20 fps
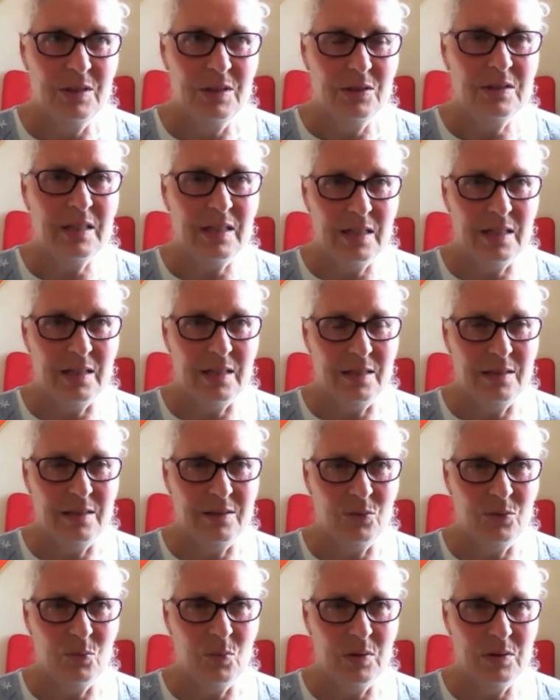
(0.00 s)
to
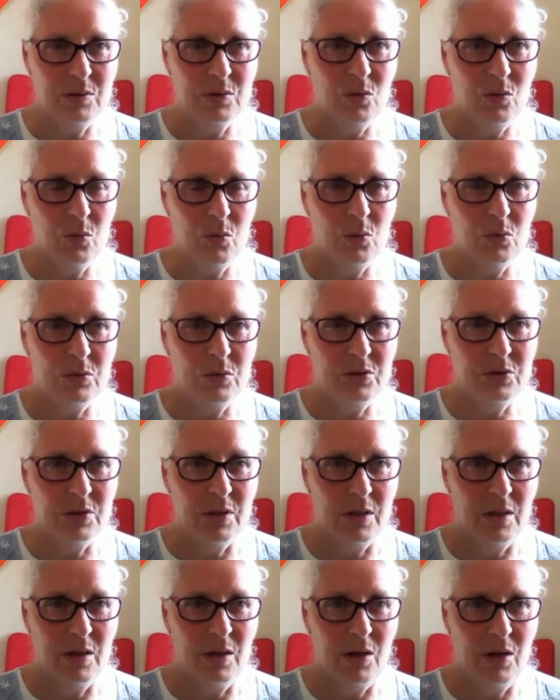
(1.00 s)
eat one
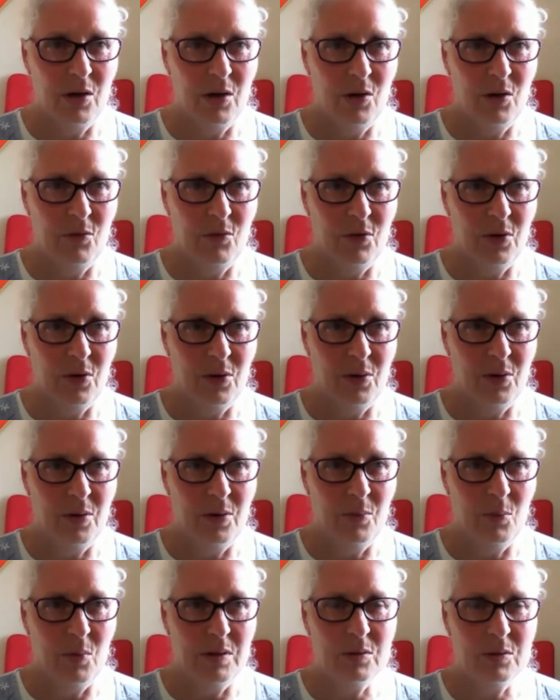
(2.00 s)
quarter of a
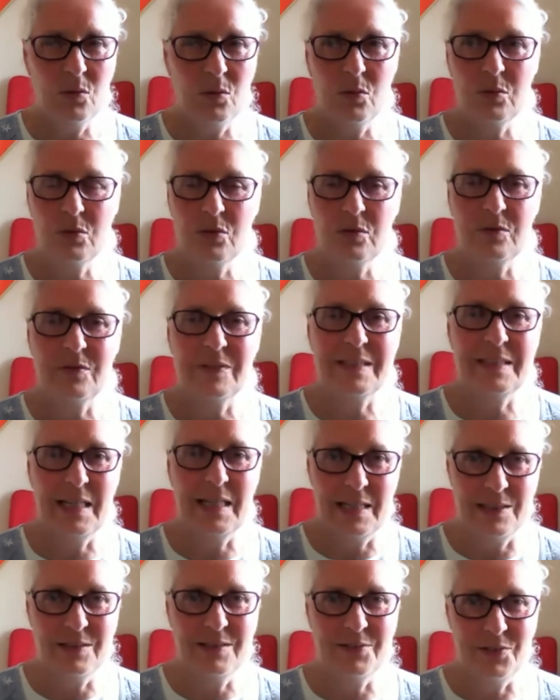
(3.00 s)

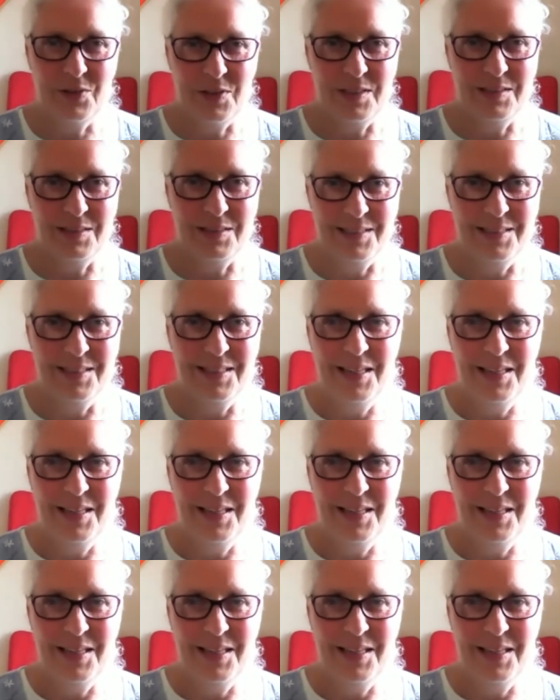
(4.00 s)
nectarine.